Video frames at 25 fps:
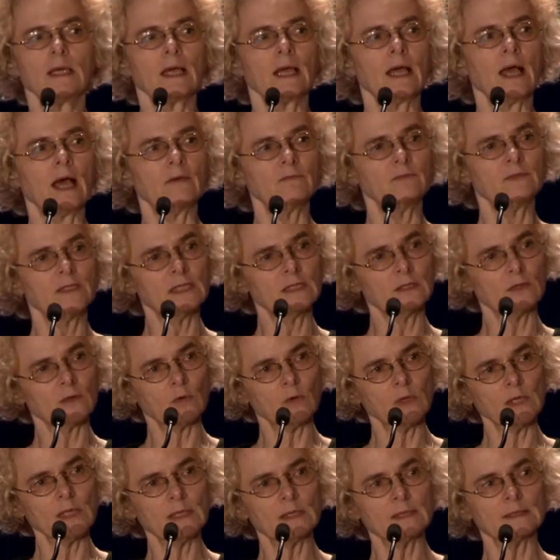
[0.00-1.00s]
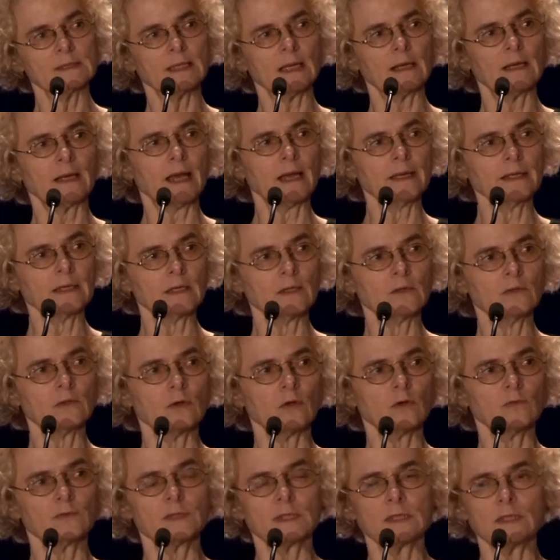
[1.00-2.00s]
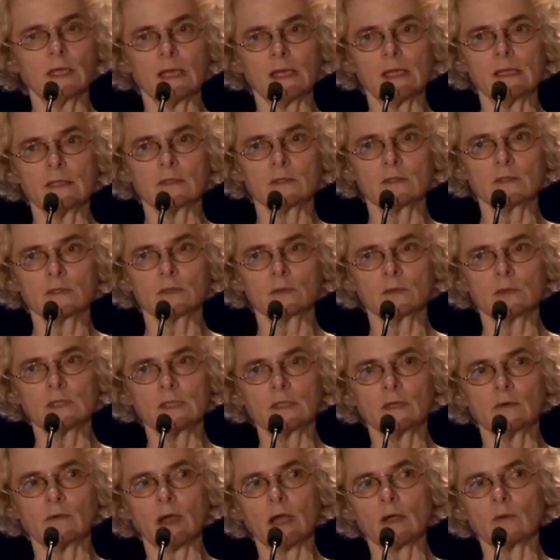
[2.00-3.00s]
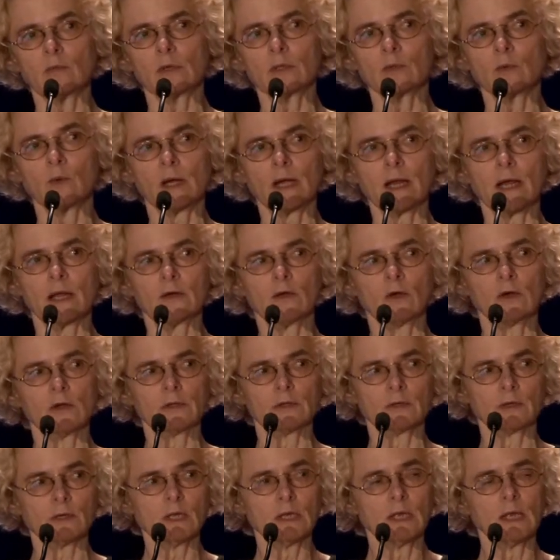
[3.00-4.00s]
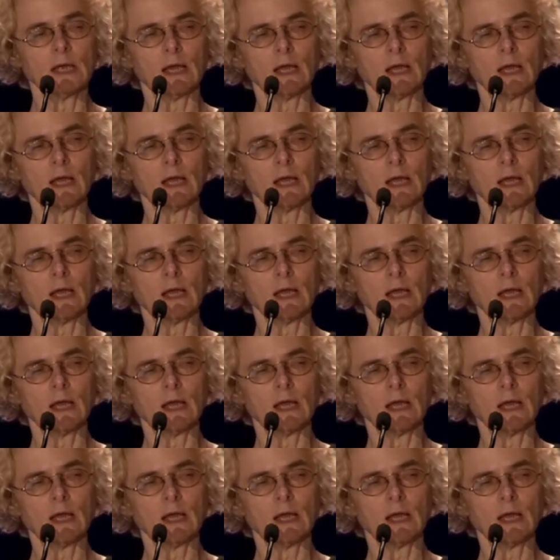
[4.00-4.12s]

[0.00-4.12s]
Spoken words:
have decreased the likelihood of teenagers to interact with one another,